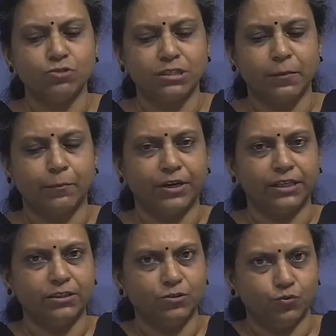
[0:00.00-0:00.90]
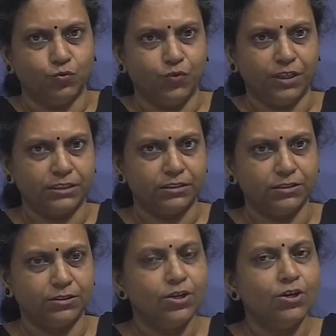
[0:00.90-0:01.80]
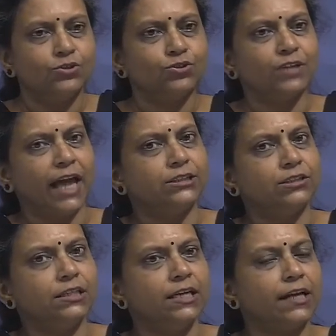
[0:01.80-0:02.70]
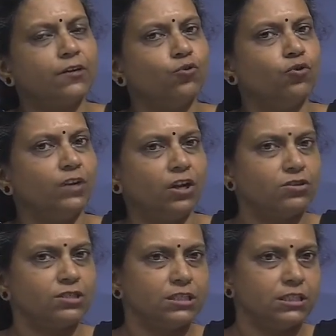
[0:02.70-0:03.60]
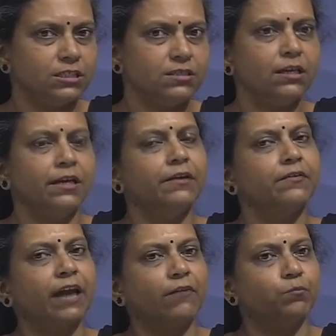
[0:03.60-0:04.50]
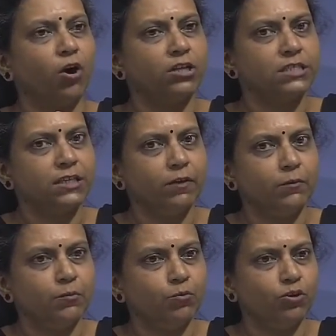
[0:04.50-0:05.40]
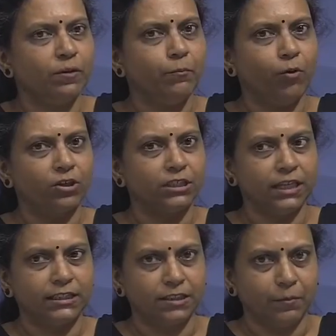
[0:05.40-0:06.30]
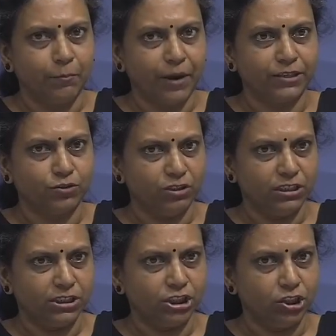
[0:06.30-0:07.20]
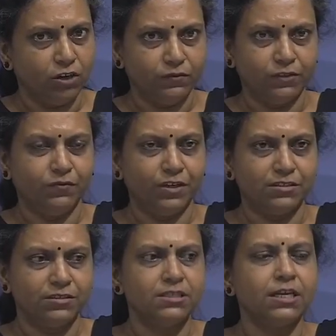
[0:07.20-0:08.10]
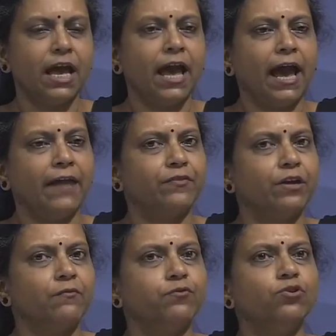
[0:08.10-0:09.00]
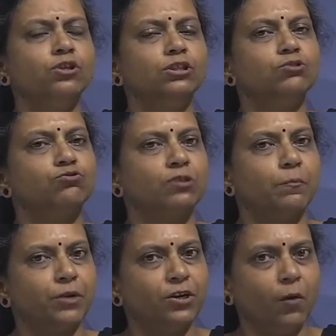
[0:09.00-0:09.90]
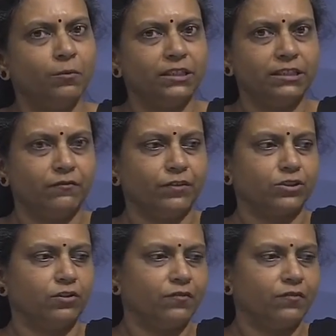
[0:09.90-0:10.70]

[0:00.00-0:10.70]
separate the two phases. So, naturally at low velocities buoyancy will be more important as compared to inertia of the phases and therefore, due to the predominant effect of